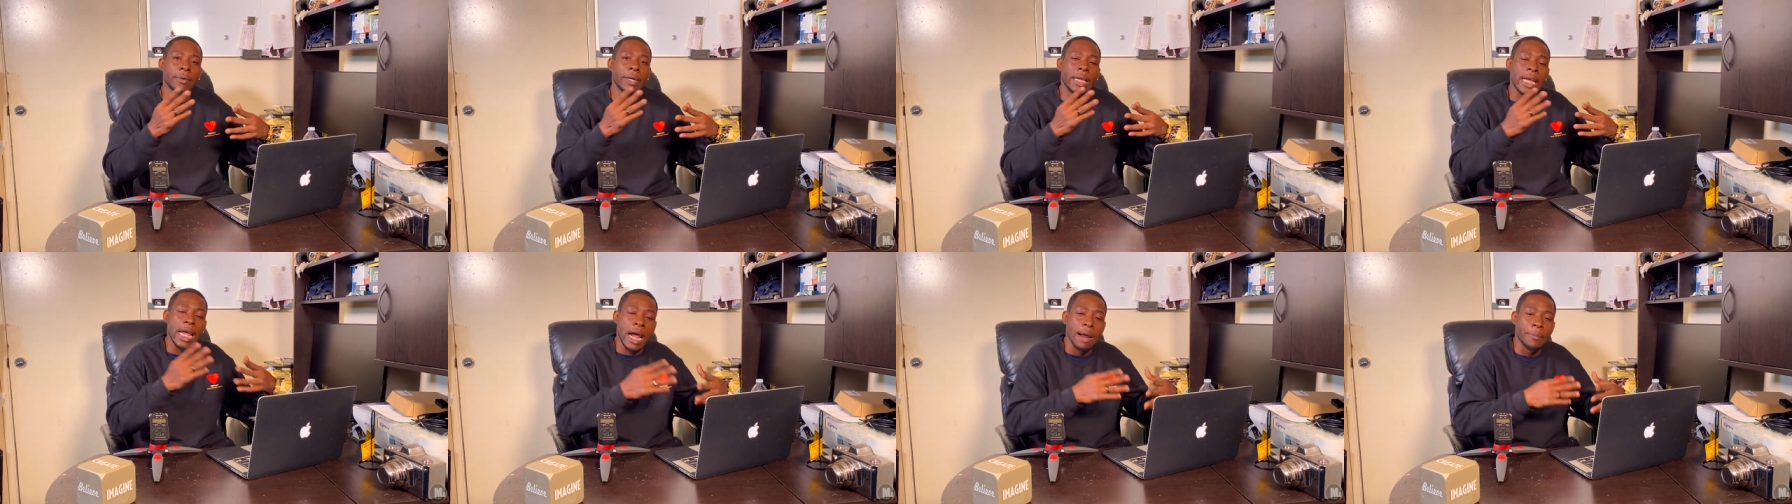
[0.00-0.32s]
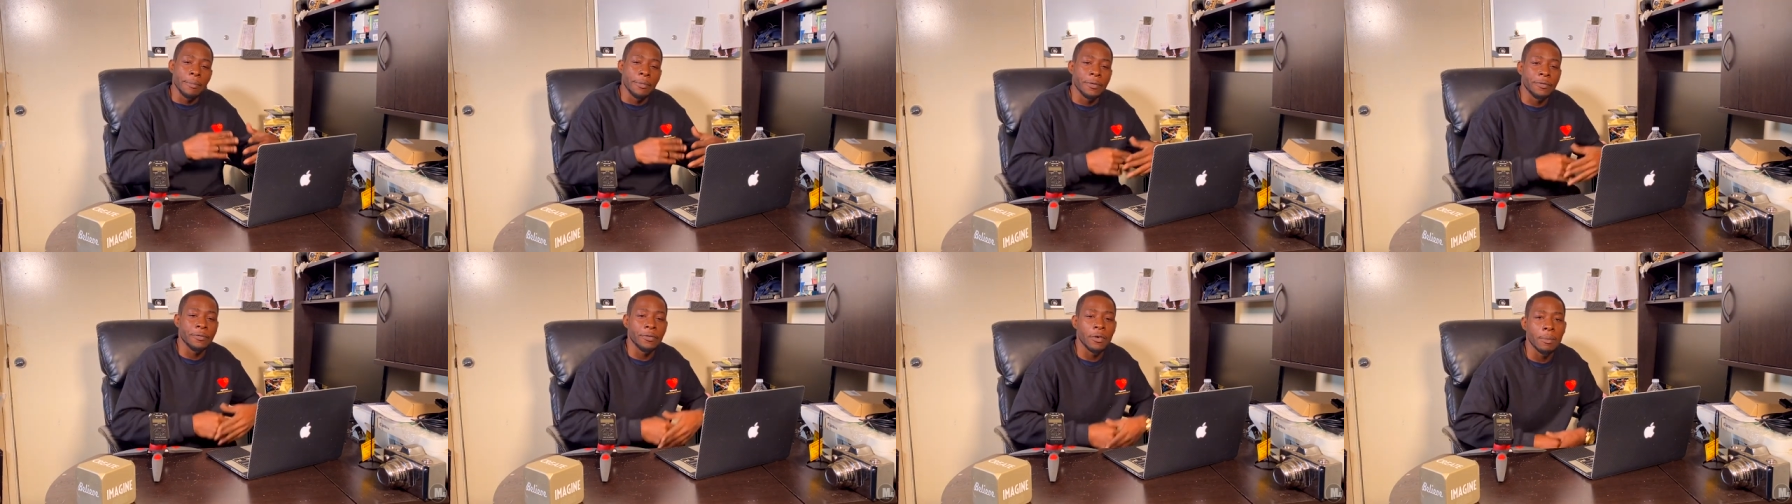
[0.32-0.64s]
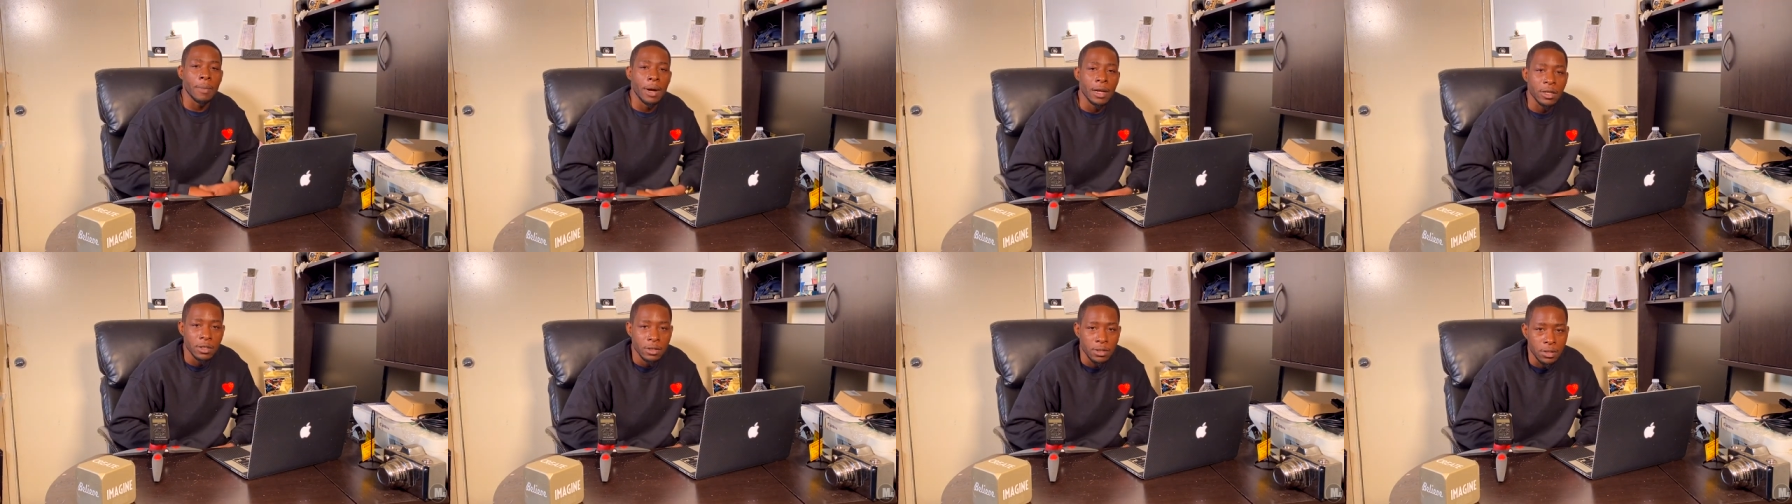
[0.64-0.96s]
camera for
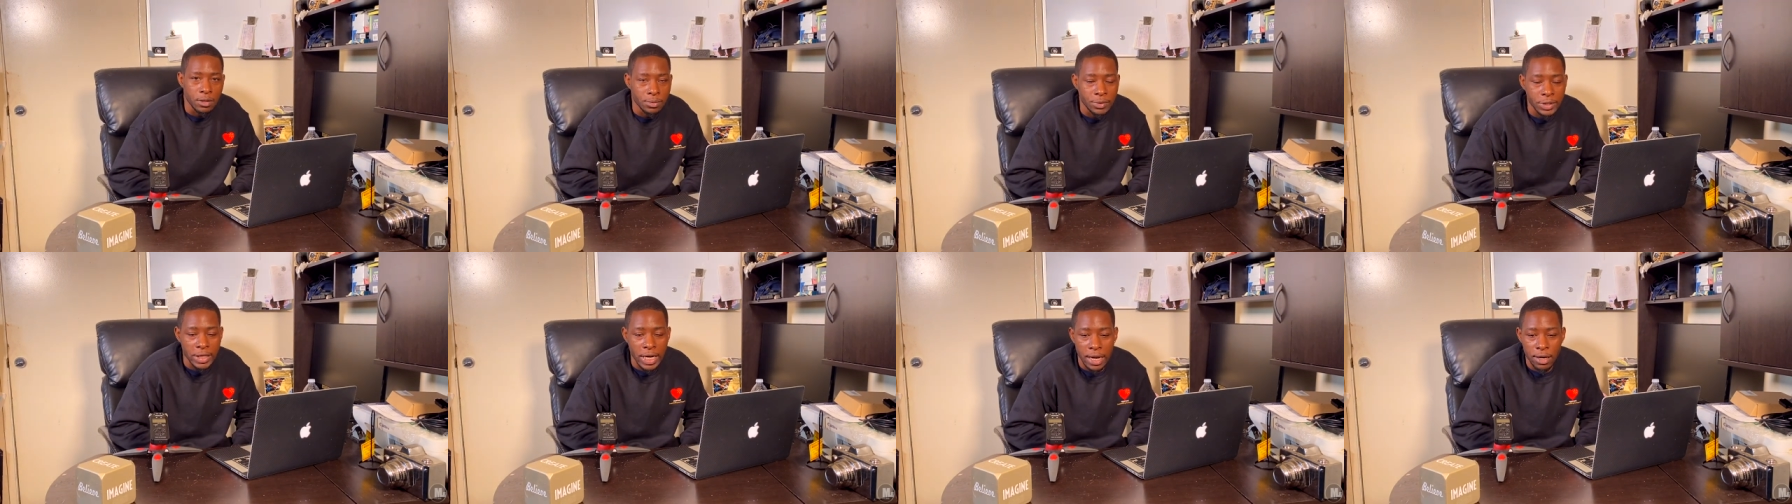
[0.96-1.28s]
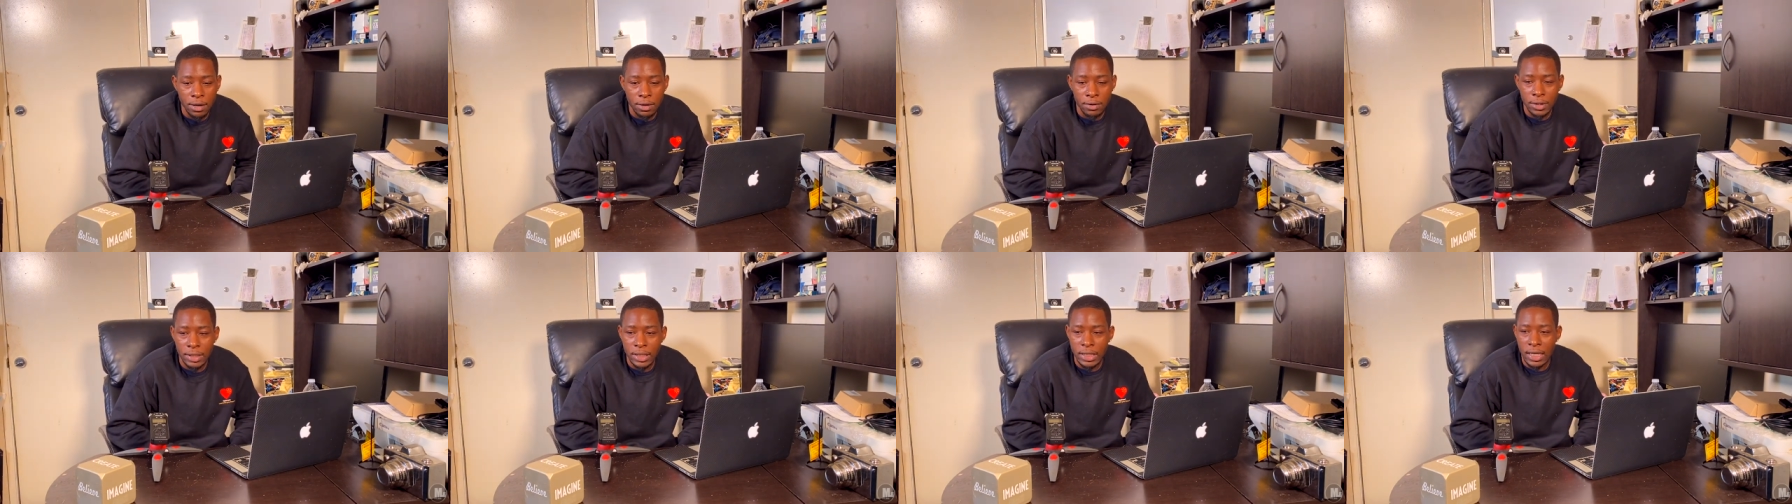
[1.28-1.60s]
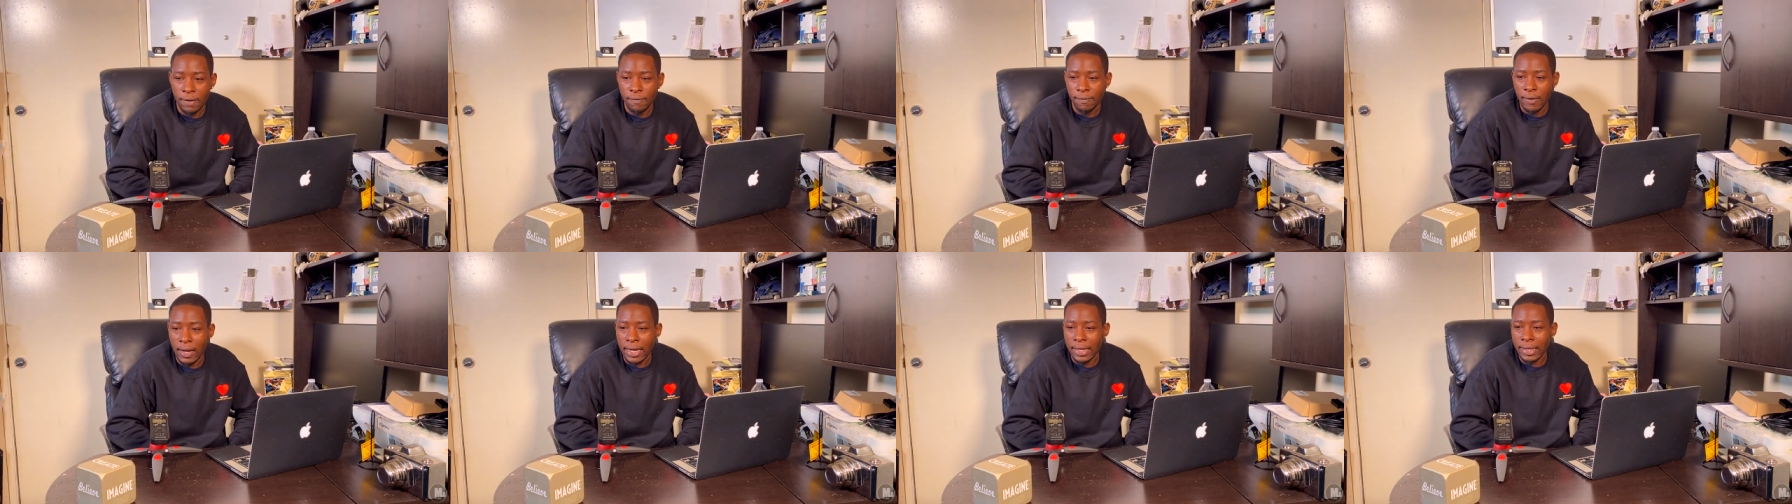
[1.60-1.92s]
my YouTube channel and
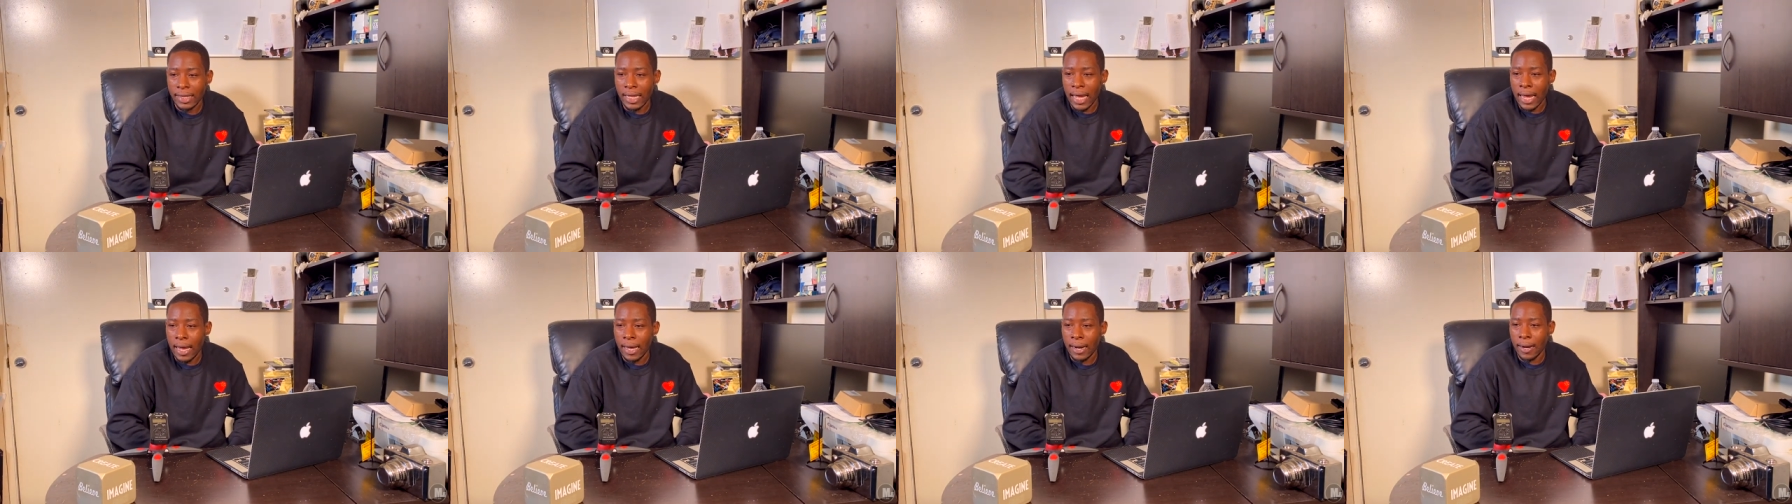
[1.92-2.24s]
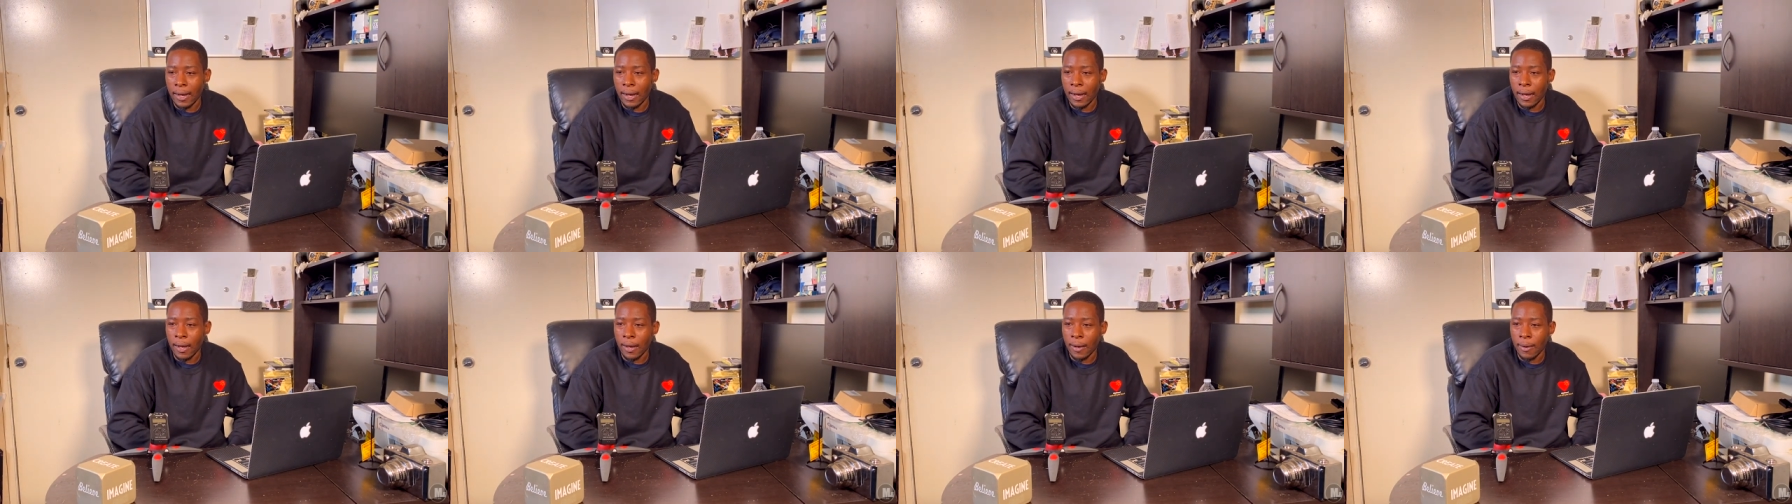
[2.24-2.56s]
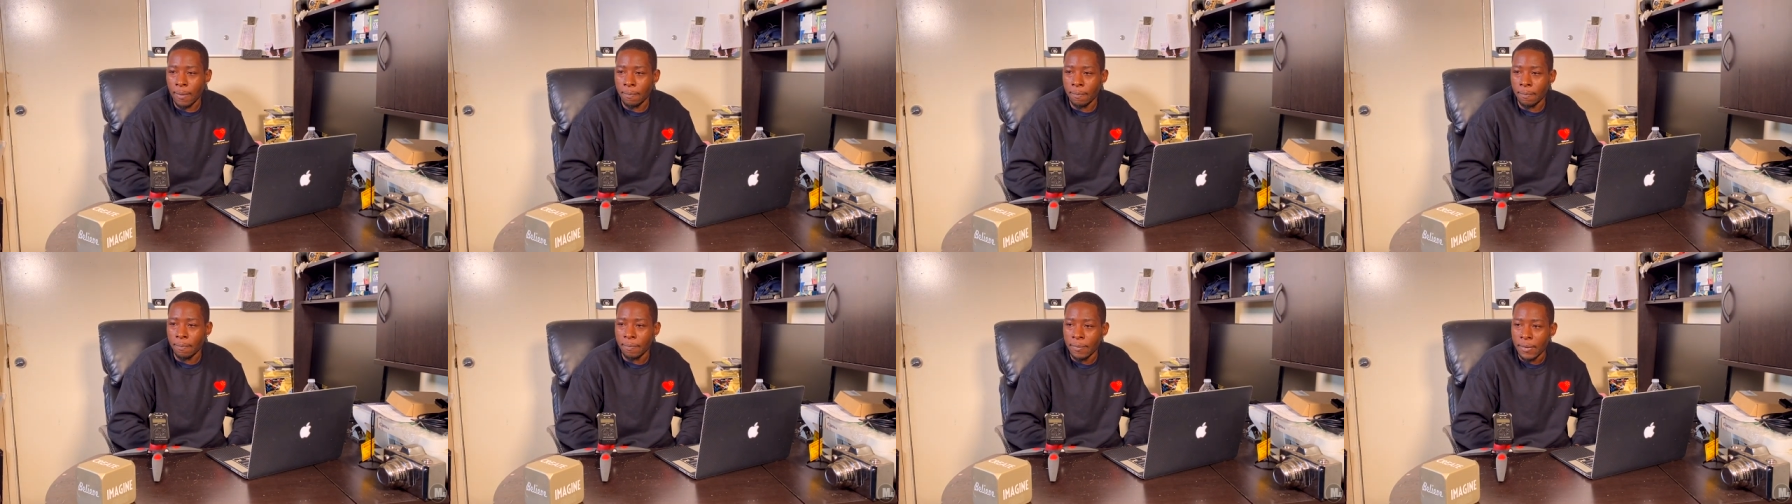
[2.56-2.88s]
stuff like that.
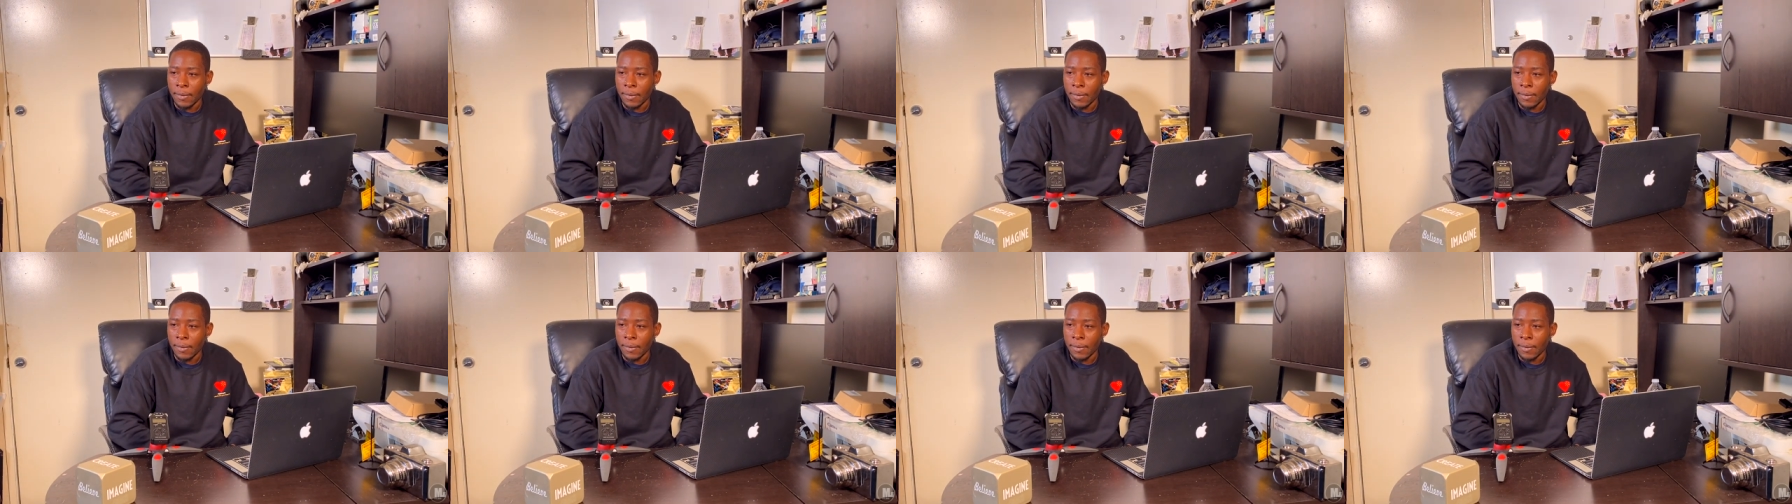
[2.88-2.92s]
Um,